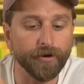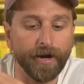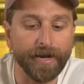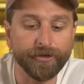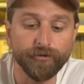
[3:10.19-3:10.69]

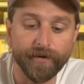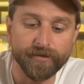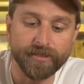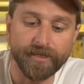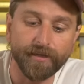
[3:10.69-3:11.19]
And I do have
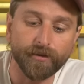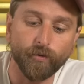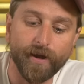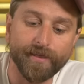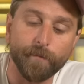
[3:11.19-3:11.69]
to say that the
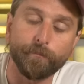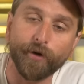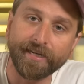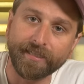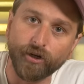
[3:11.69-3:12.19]
way that it
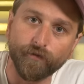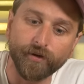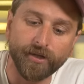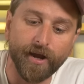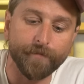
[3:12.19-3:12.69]
breaks in over
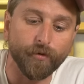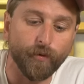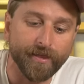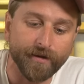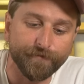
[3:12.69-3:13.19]
time, the
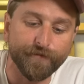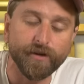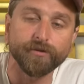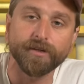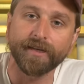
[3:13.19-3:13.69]
way that it
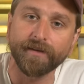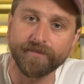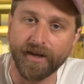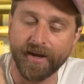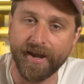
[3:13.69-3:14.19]
feels, it gives
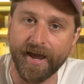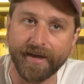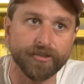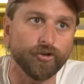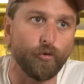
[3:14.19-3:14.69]
it a
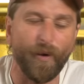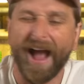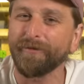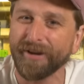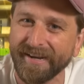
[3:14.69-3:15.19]
nice
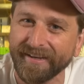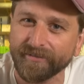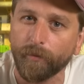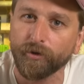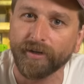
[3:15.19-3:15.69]

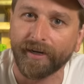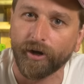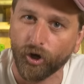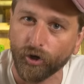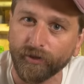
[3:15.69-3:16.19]
groundedness, almost like an
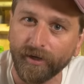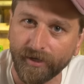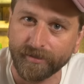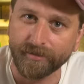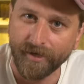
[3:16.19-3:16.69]

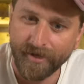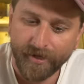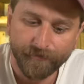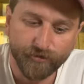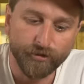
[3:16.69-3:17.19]
earthiness
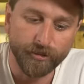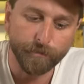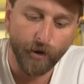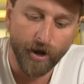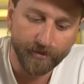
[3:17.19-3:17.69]
to this
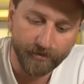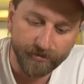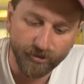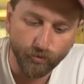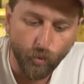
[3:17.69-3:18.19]
product,
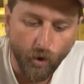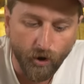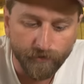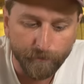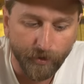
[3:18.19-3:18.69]
because this
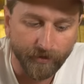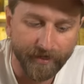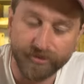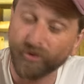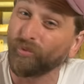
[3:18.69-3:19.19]
woven
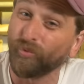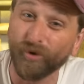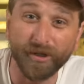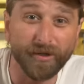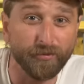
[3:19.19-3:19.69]
polyester,
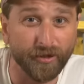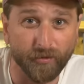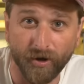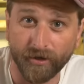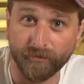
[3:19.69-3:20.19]
really, really
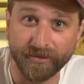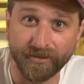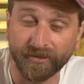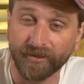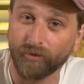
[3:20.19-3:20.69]
water
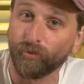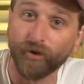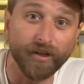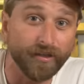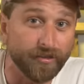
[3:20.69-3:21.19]
resistant,
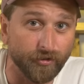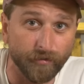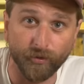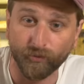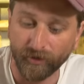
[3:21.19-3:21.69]
really
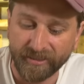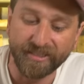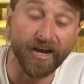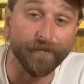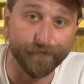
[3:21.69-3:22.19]
durable, really
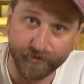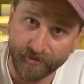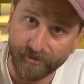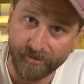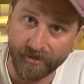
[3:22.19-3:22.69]
scuff
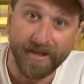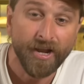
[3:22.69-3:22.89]
resistant,